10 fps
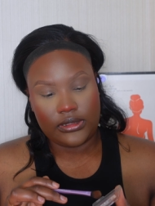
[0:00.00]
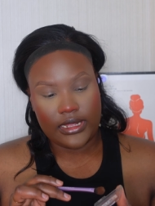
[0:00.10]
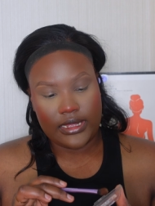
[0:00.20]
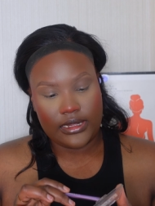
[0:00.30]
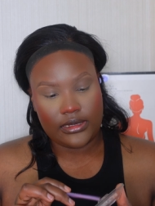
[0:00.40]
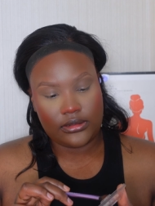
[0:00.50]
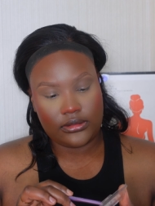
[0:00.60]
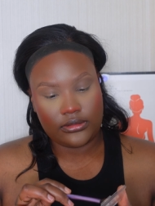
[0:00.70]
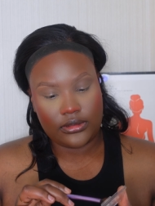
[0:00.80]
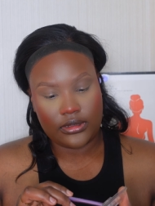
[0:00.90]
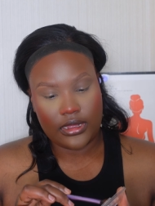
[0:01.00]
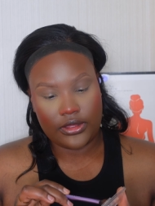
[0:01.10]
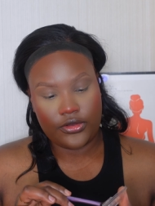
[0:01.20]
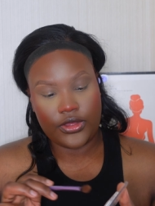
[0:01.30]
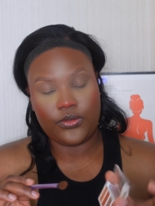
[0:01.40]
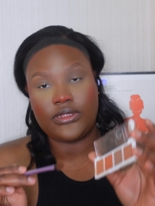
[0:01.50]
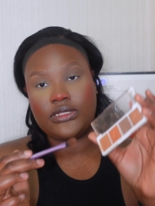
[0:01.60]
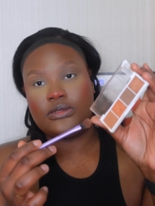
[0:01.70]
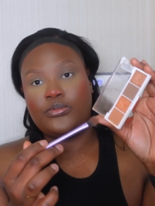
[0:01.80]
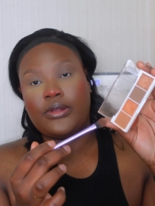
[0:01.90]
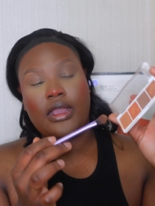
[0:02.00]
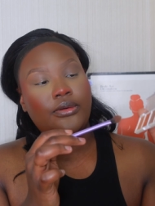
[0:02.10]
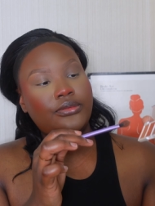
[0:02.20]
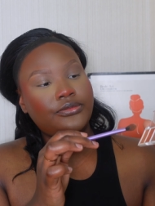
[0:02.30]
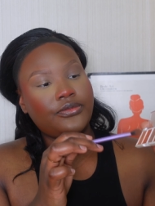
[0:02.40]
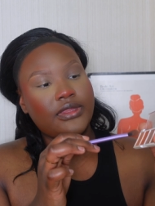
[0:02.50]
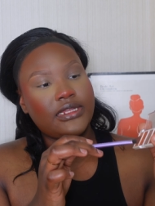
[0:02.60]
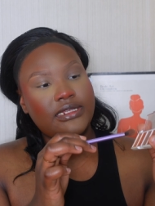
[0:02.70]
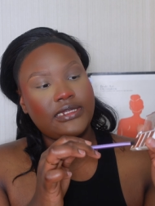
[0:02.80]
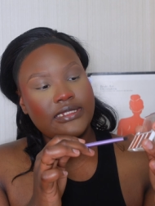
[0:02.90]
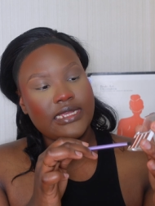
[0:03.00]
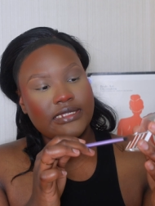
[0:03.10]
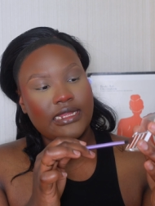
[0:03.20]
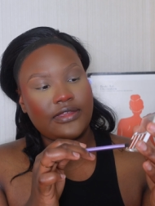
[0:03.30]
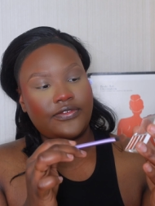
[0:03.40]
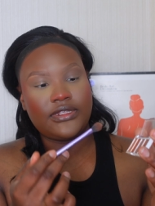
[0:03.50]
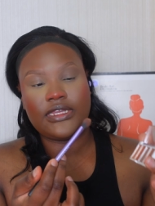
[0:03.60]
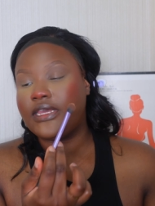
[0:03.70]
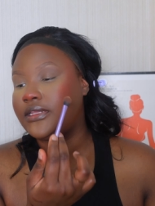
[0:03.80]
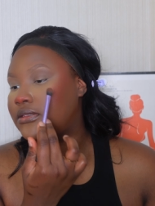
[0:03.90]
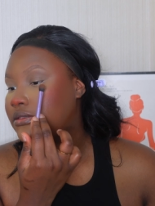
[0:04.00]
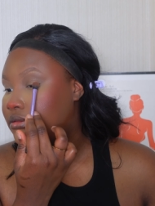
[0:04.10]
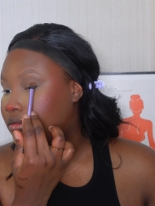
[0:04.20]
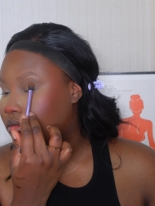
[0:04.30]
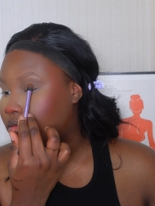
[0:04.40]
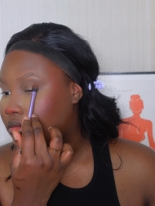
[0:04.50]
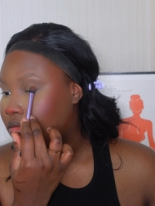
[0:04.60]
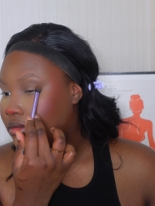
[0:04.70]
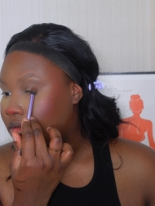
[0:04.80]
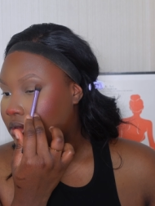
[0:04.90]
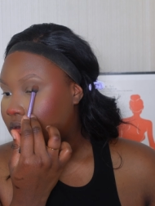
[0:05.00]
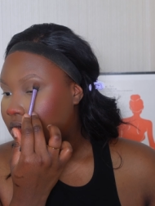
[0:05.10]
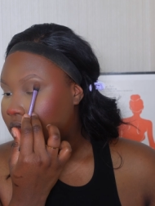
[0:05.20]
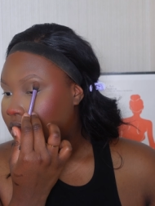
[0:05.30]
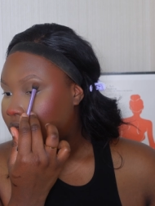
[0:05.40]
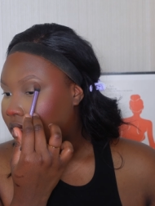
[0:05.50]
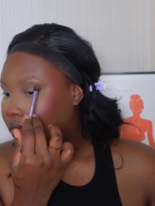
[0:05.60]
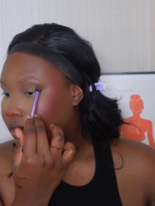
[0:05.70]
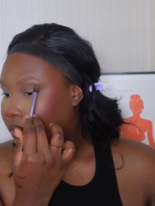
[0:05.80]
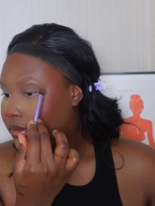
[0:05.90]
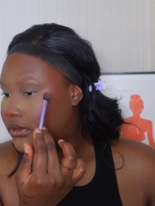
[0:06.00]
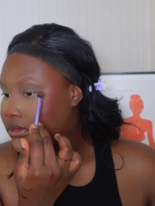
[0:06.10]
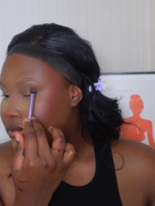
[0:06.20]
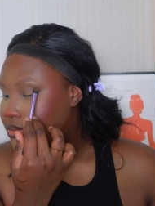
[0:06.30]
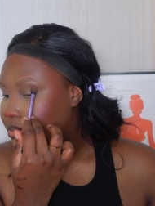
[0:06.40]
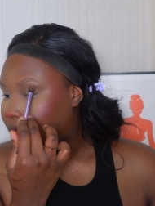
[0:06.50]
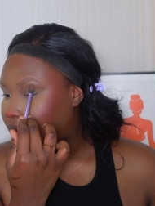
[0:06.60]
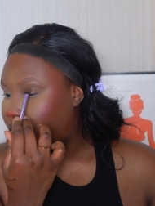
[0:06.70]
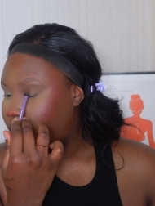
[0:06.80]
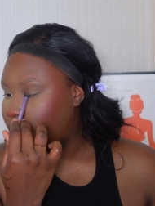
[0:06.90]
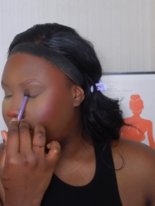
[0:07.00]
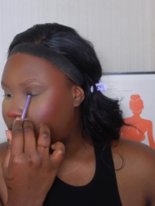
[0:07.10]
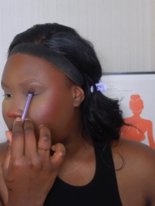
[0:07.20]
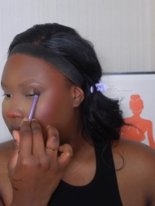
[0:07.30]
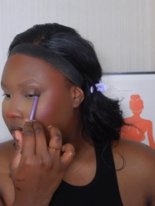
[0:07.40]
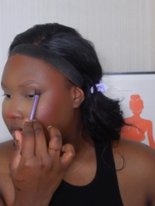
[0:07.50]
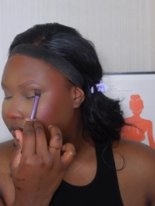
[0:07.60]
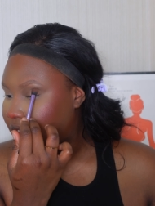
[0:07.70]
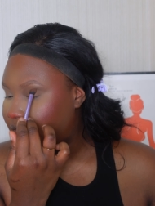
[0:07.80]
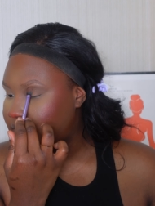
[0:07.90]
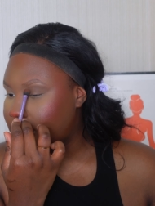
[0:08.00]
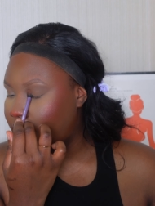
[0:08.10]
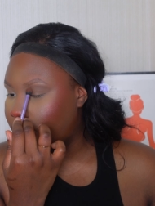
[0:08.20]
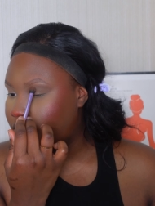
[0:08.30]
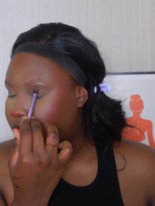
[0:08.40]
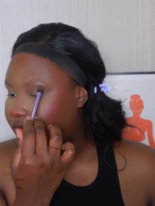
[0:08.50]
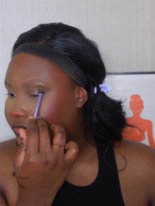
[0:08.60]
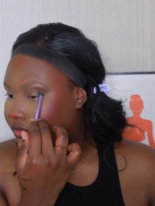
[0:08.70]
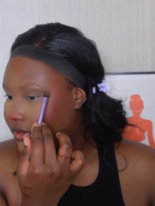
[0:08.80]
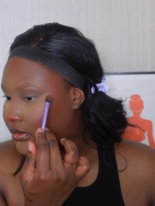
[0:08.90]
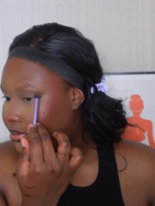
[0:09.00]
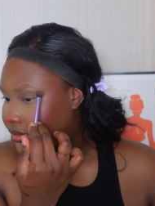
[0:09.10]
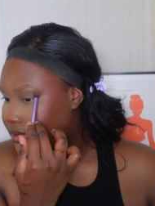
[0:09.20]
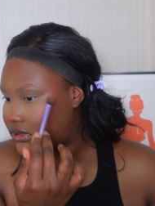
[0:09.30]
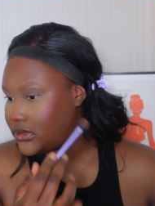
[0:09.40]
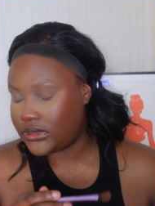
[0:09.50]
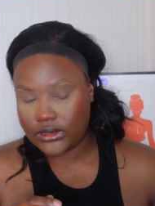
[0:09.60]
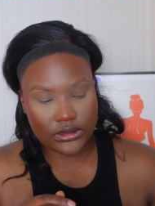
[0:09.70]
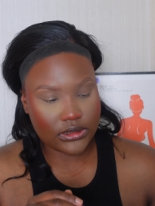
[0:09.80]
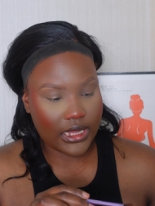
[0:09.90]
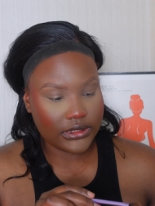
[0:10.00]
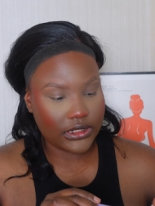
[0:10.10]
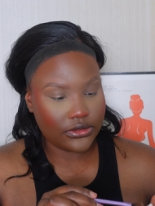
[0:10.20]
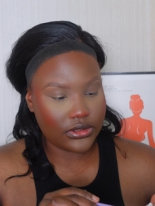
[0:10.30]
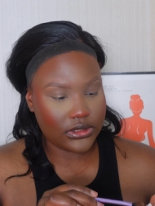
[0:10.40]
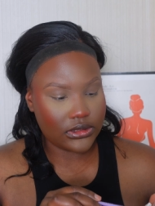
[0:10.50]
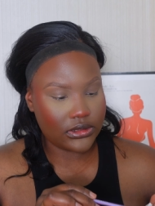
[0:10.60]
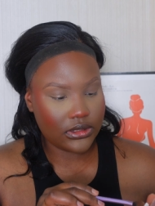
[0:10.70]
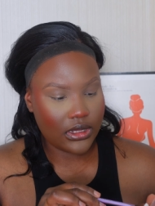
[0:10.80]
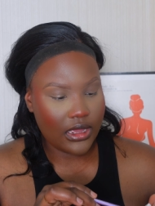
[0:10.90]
Then I go in with this brown. The glitters are like for the end, so I'm going with this brown. Oh, I didn't realize how really pretty this eyeshadow is.